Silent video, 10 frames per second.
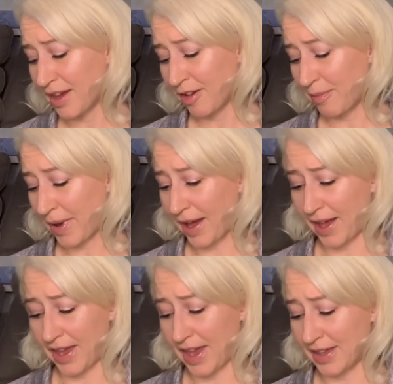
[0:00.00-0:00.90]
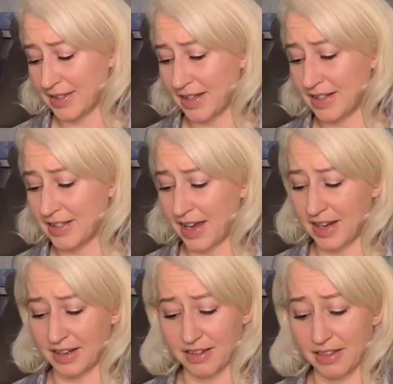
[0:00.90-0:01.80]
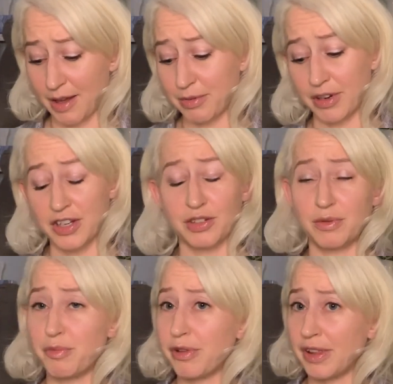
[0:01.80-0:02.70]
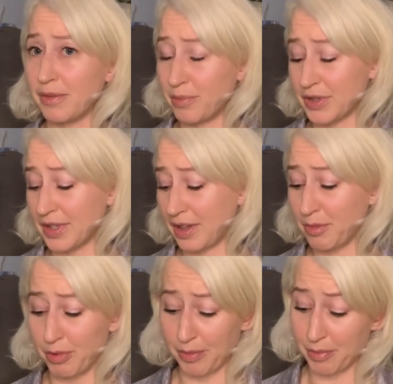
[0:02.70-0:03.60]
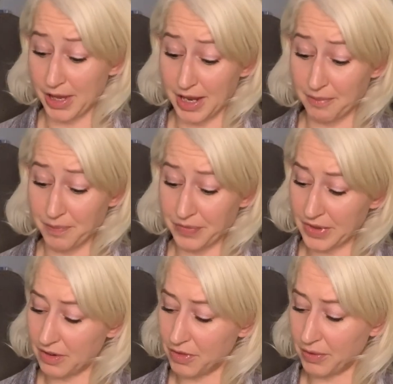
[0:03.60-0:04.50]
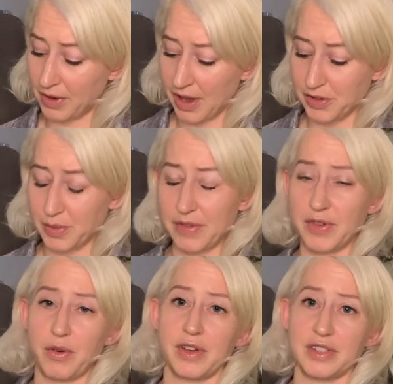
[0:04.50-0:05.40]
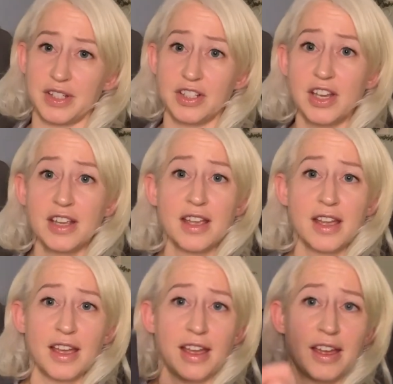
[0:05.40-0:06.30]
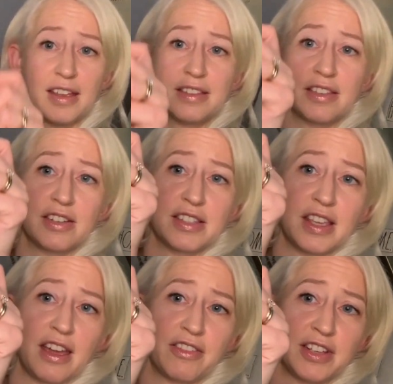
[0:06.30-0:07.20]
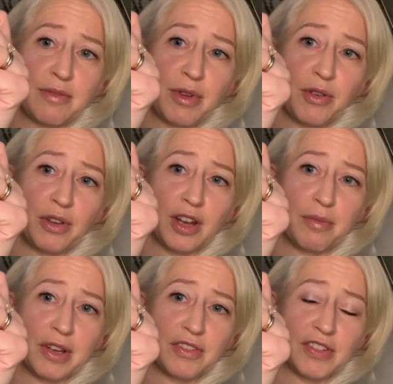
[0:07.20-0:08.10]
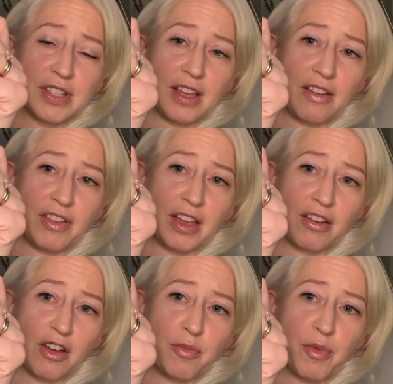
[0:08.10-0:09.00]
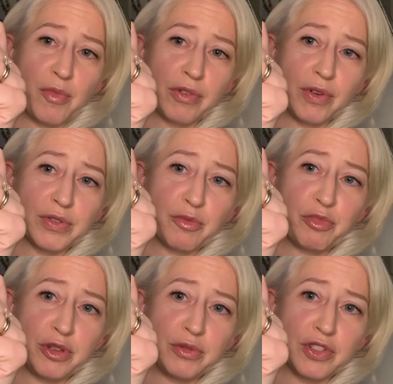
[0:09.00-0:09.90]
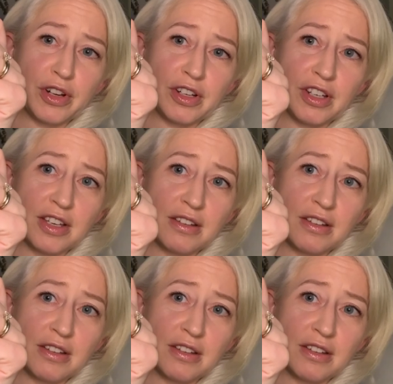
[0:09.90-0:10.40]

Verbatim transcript: by Hands On Design in collaboration with Priscilla Blain of The Real Housewives of Cross Stitch. I seriously, every time I hold it up, I just have like a couple more rows of blue jar done.